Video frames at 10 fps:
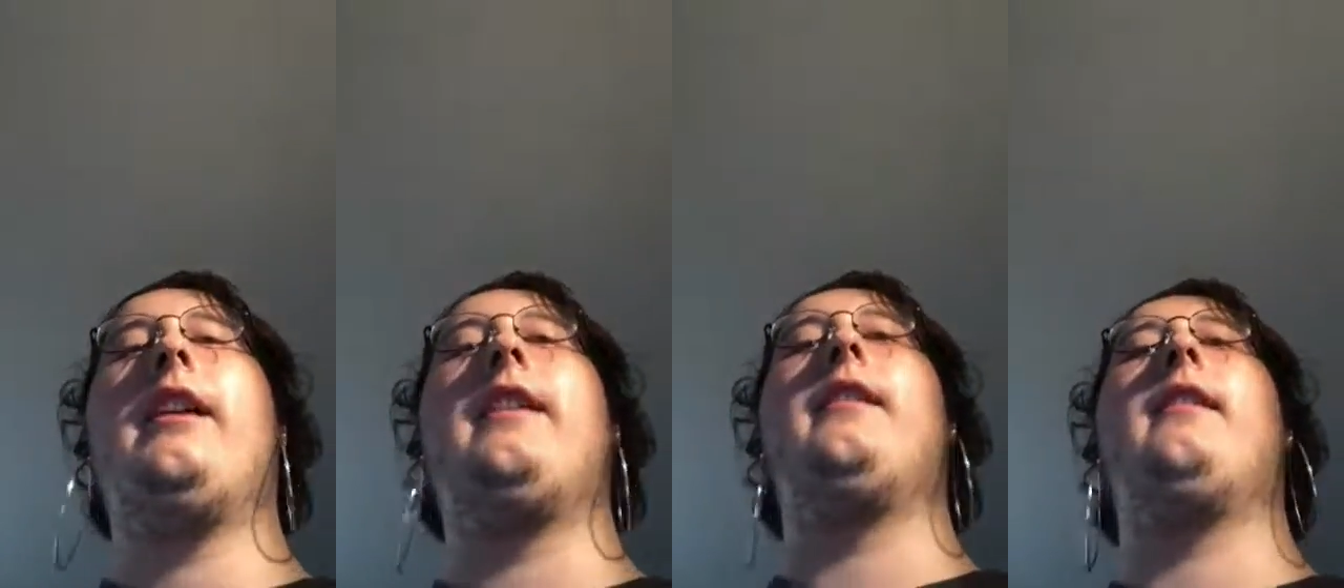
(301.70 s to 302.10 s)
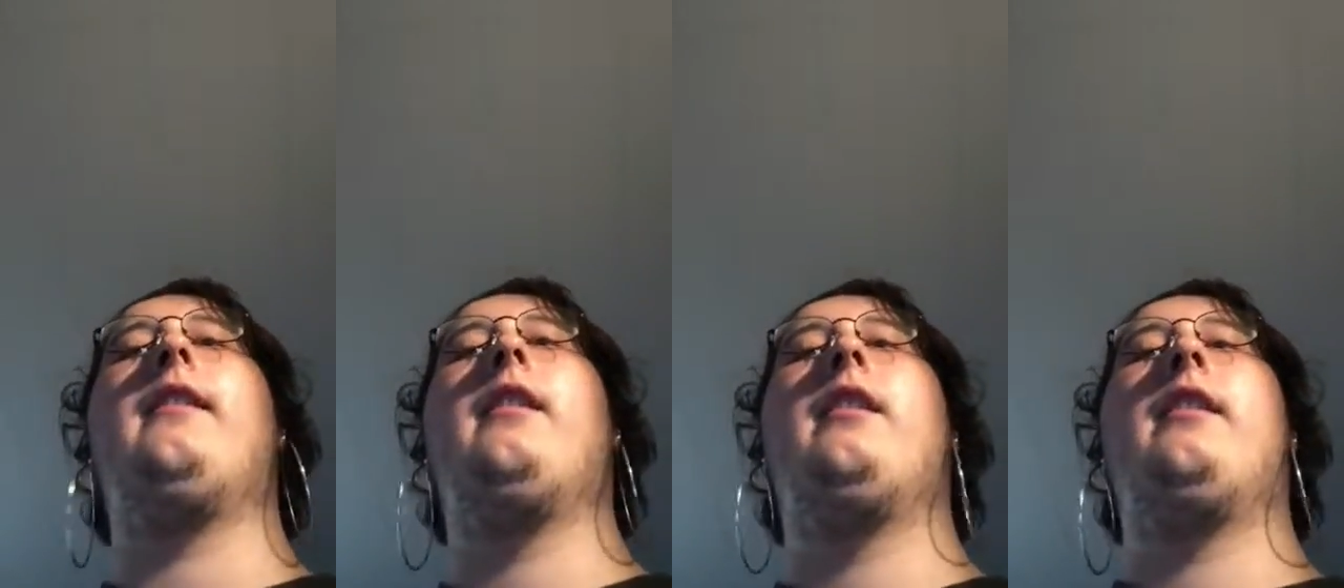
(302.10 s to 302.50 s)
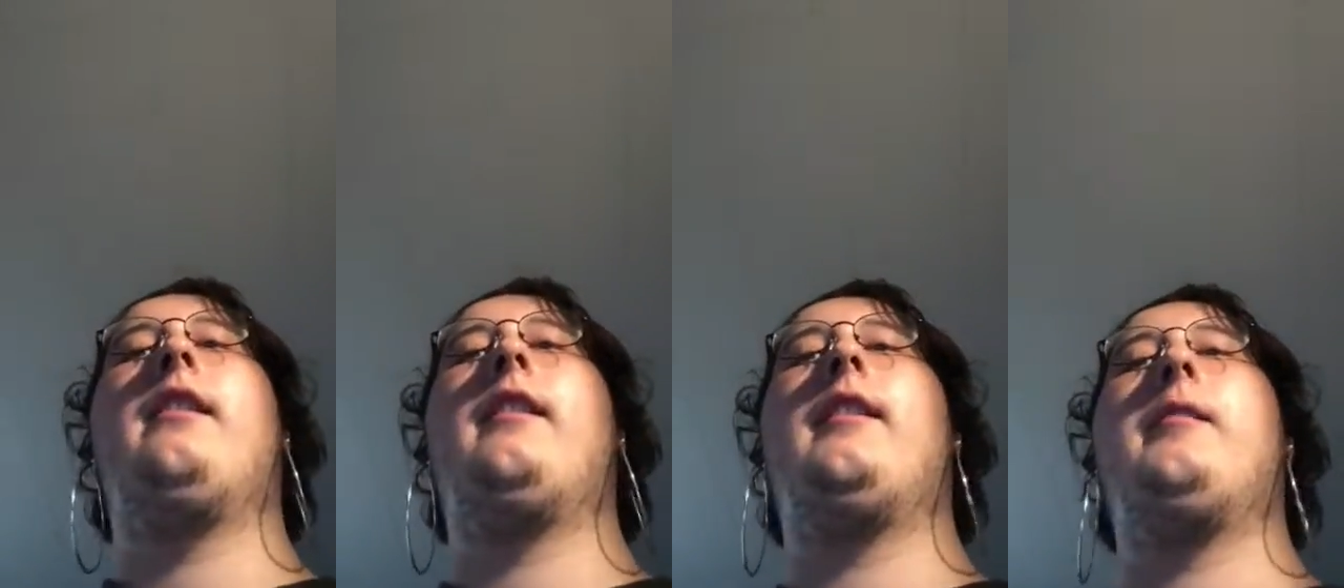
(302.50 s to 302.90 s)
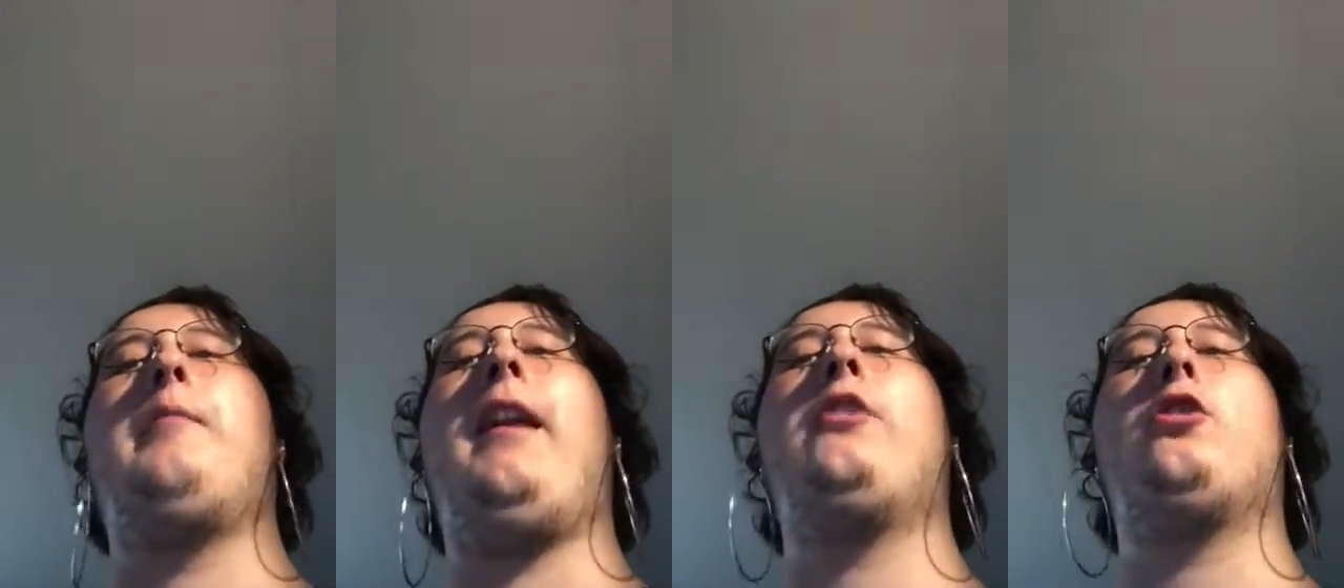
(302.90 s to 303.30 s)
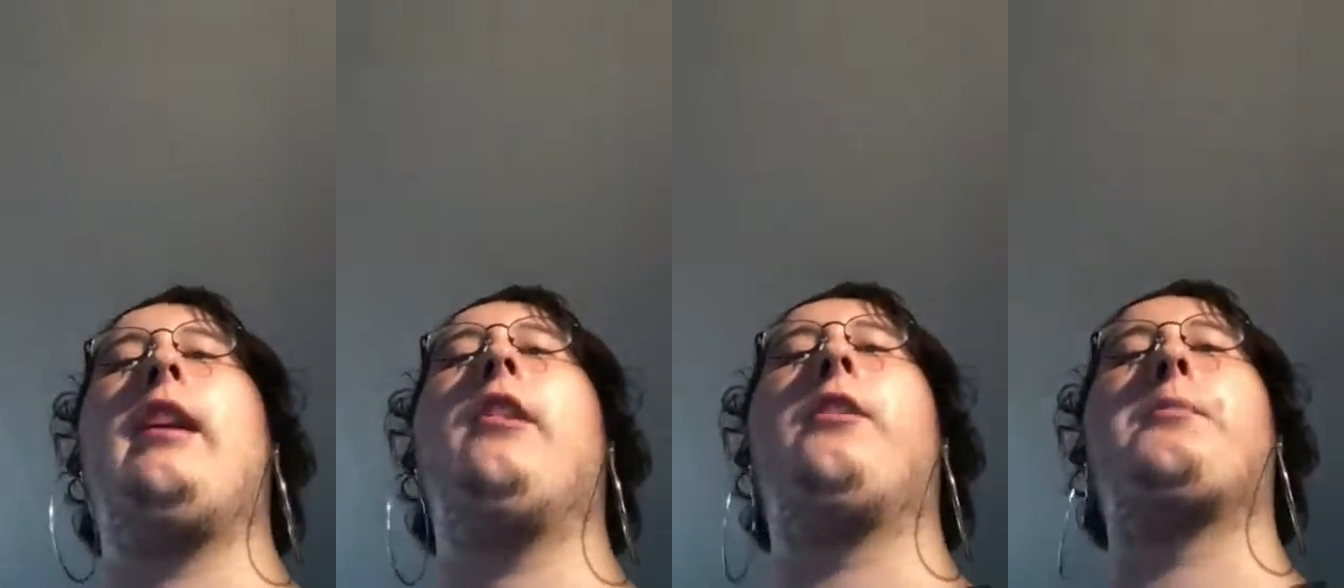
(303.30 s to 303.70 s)
and Spanish
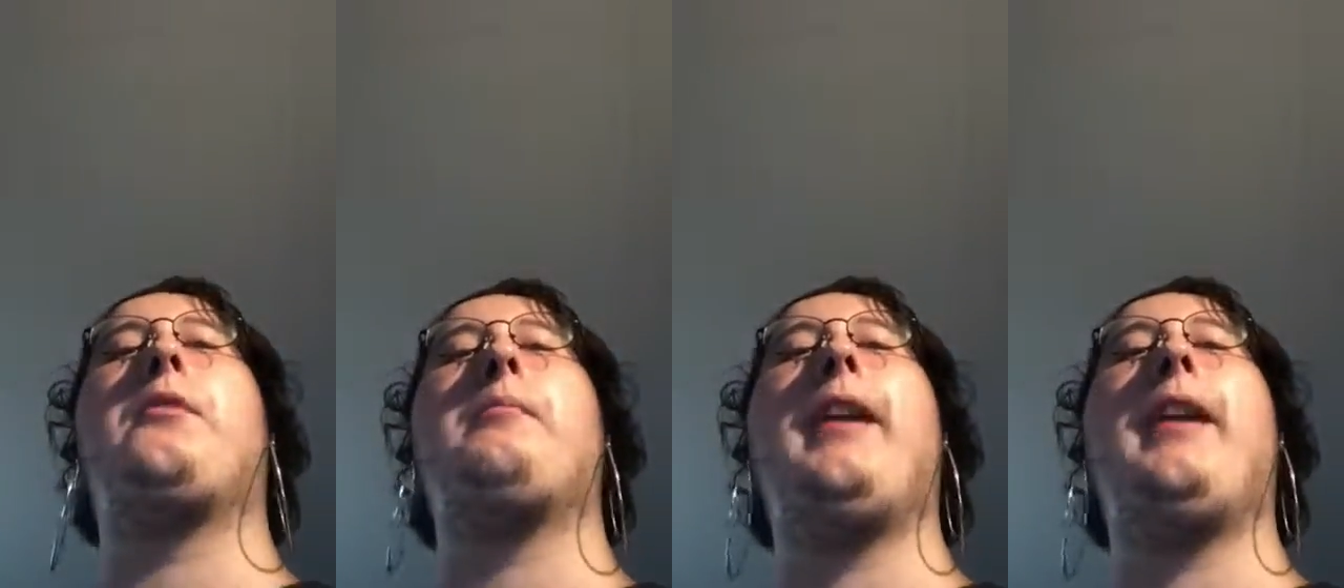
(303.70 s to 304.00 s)
and health are both